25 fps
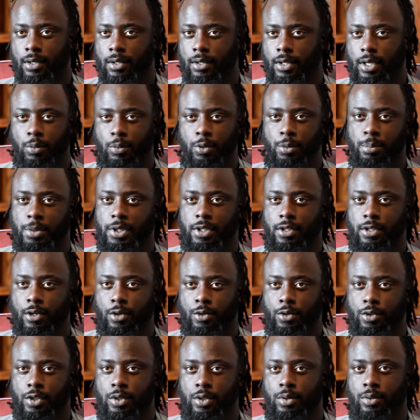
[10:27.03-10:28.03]
there would be
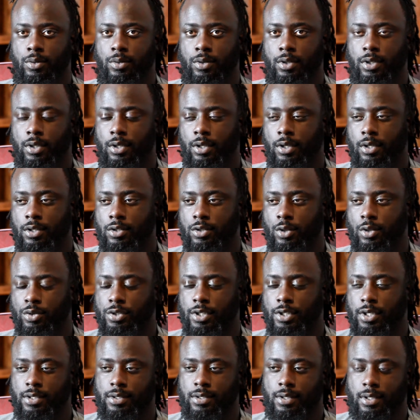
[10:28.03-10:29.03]
no you. So
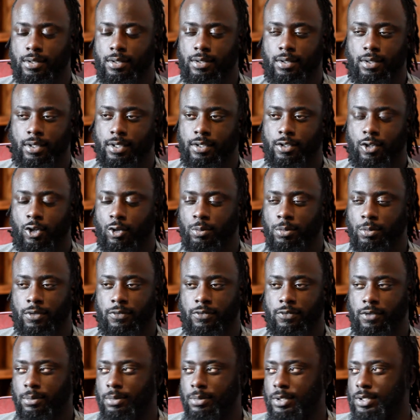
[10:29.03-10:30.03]
she essentially told me
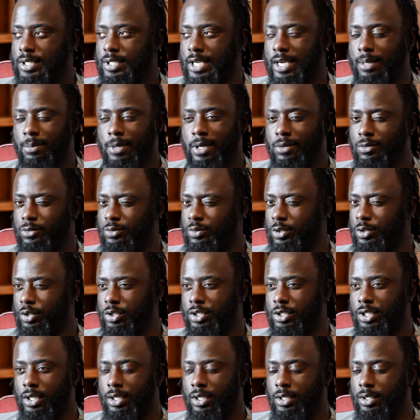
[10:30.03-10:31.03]
from the time I was
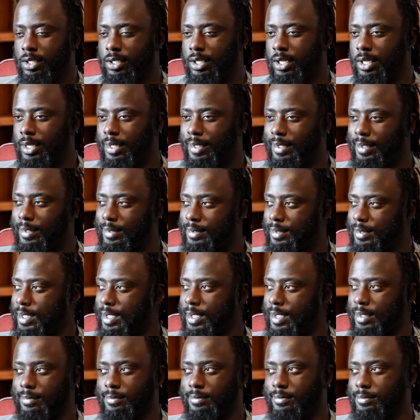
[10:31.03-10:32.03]
real young
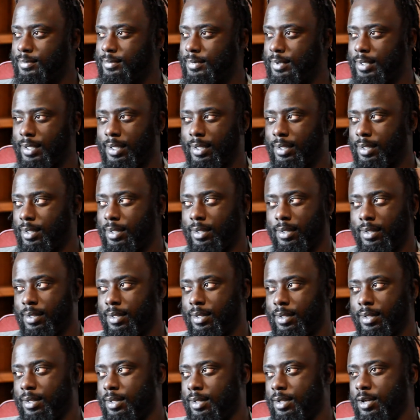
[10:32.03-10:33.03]
that
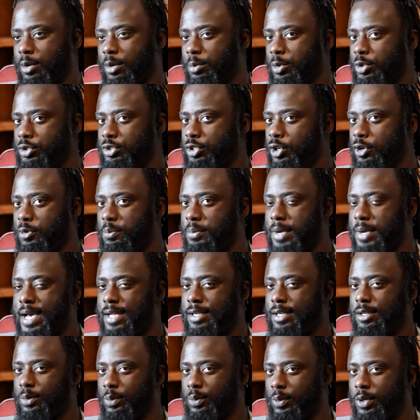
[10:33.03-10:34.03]
it almost don't
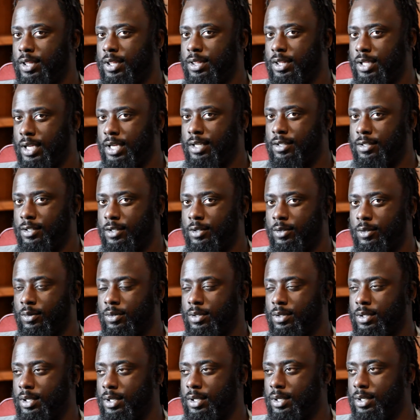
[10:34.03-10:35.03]
matter what they
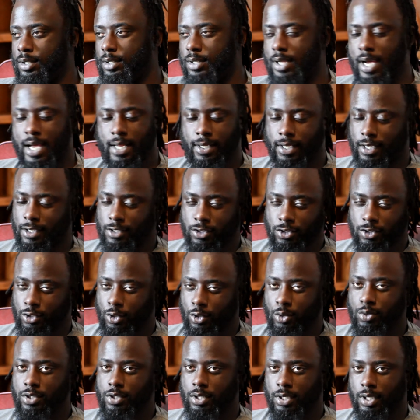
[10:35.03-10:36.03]
do, not
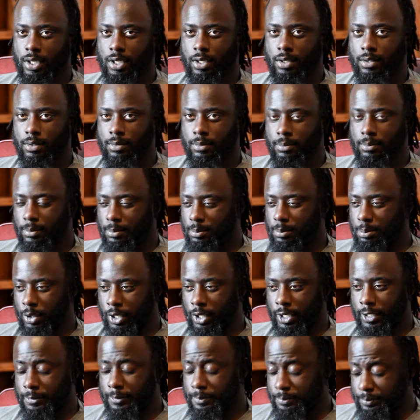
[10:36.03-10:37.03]
excusing it,
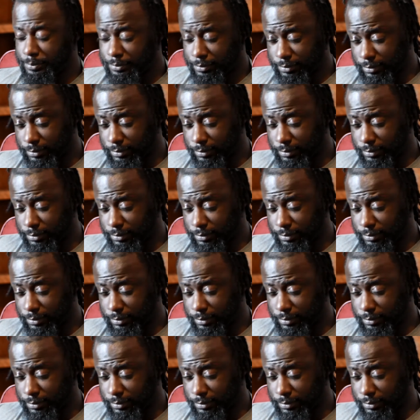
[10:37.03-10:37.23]
but